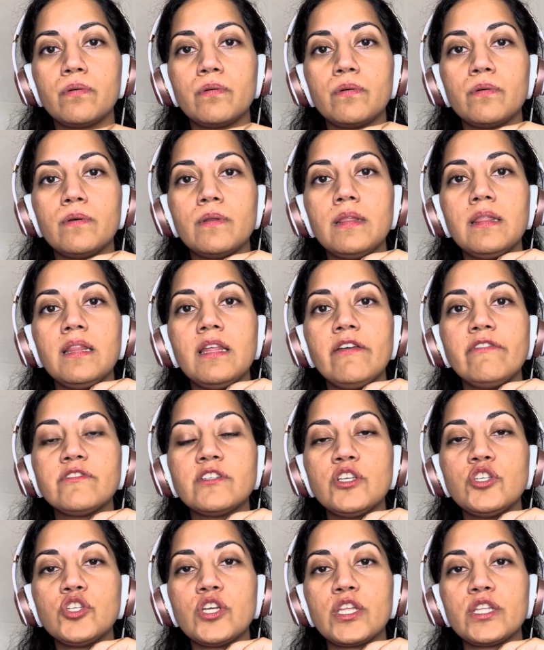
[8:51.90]
lift
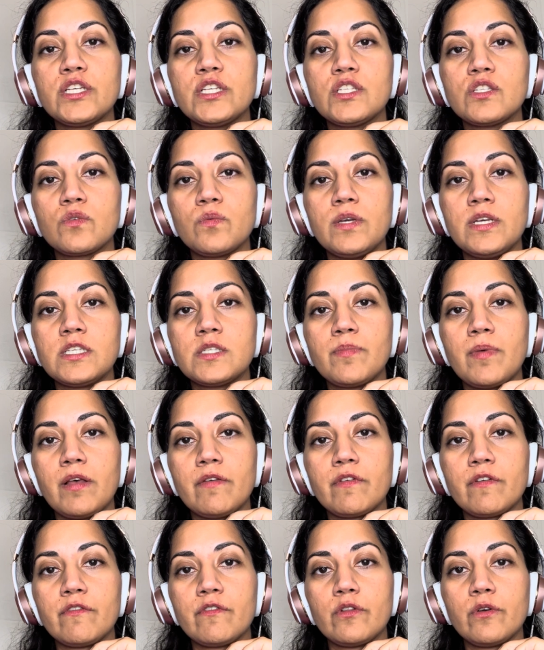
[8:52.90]
and gently squeeze
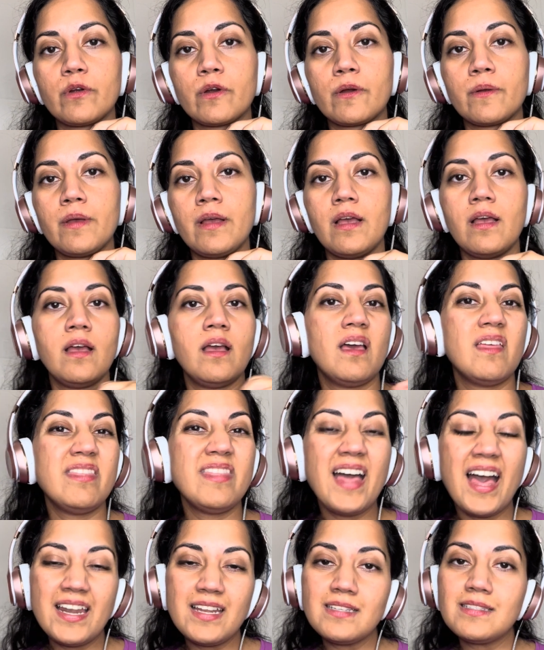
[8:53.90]
pelvic floor.
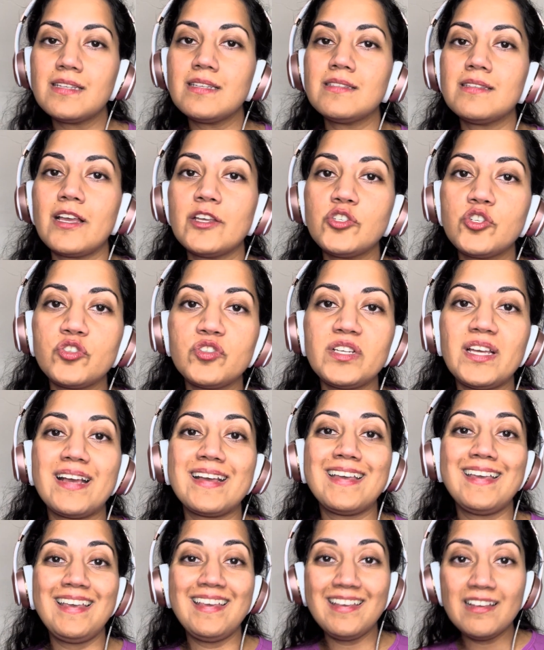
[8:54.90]
That is essentially a
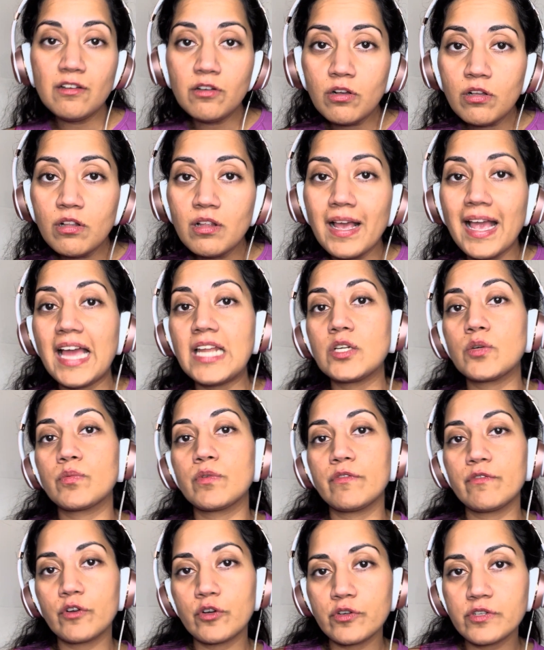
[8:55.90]
Kegel and a
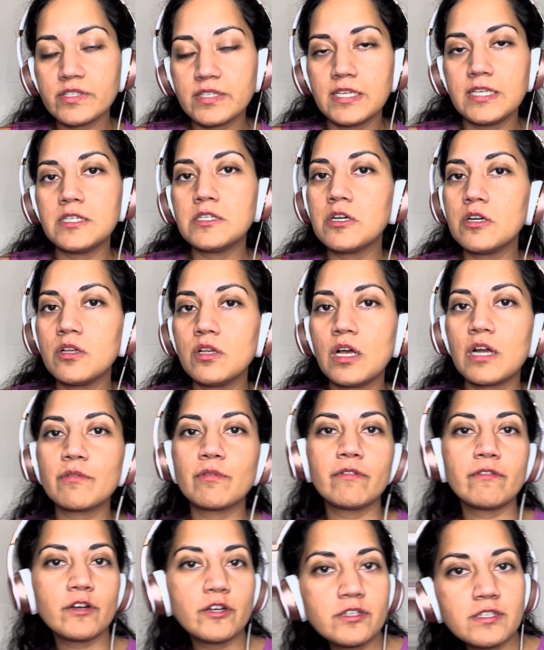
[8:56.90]
reverse Kegel. A
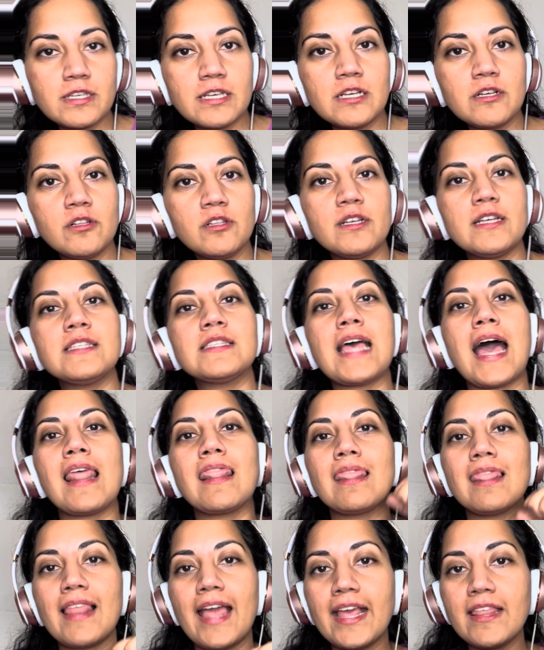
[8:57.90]
reverse Kegel is that
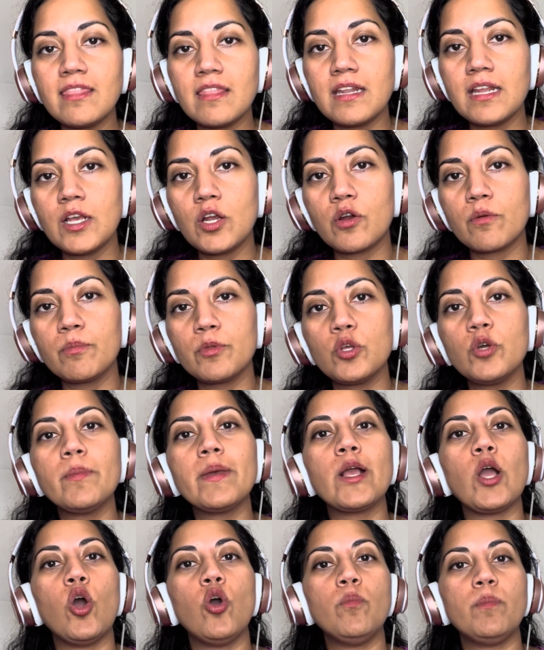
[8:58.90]
lengthening or
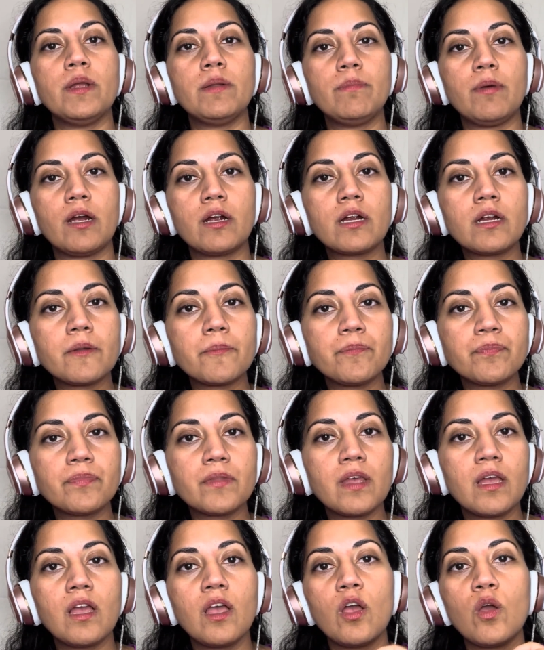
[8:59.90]
blooming open part
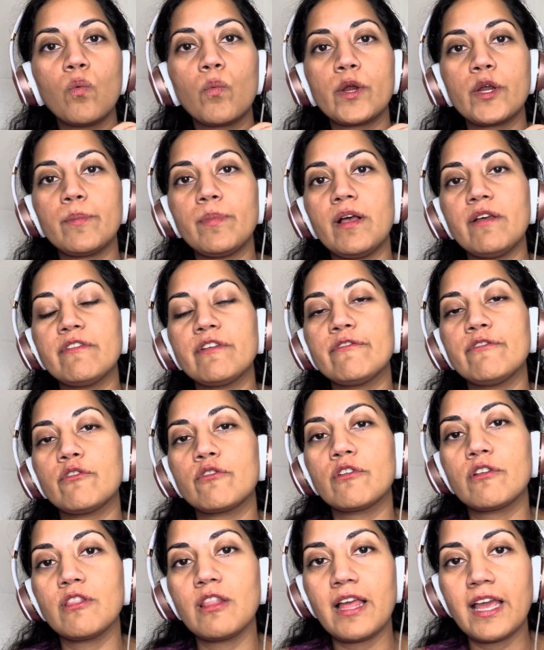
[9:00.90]
where your pelvic
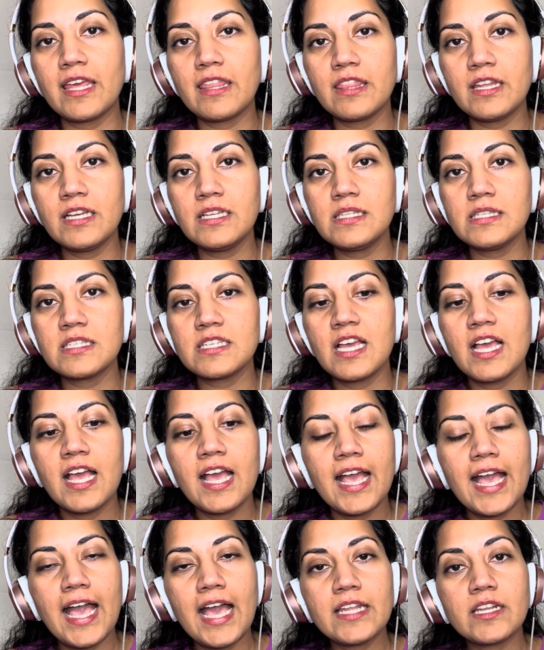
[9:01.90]
floor lengthens,
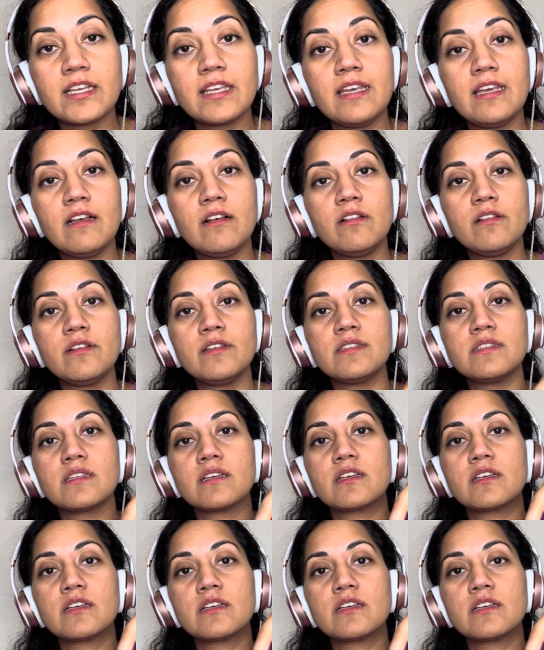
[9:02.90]
and a Kegel is the